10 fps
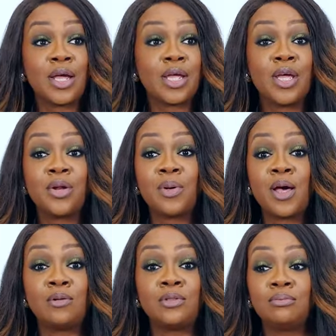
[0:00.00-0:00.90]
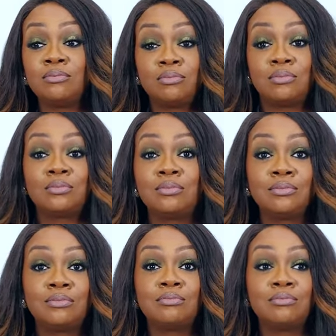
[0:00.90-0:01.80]
I cared about
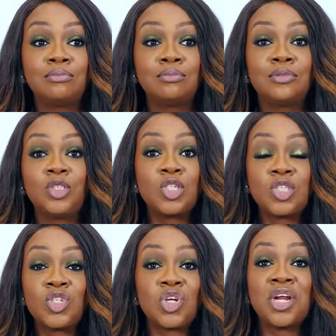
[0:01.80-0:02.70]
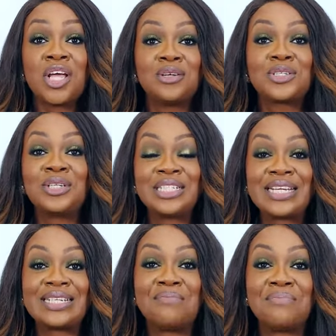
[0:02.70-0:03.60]
just churning out content that